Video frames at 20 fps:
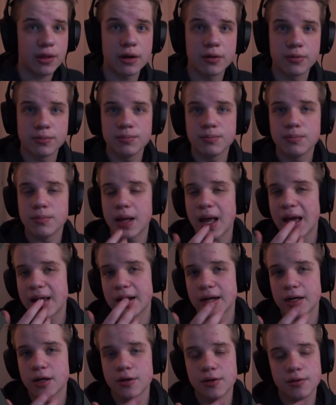I had
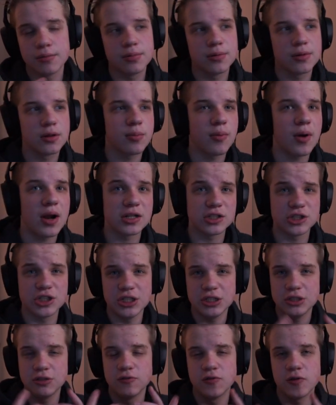like a sprite
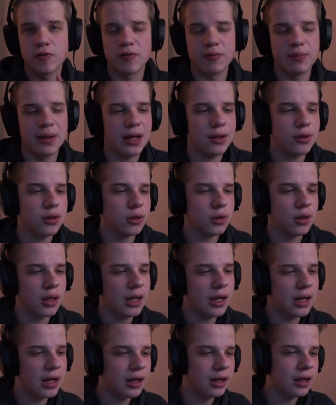sheet of different mouths,
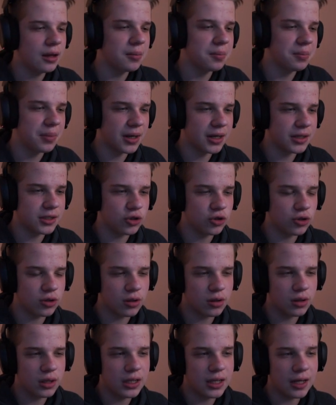but you
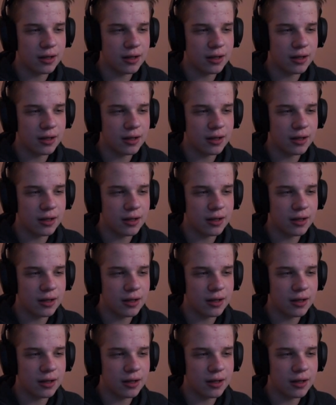can see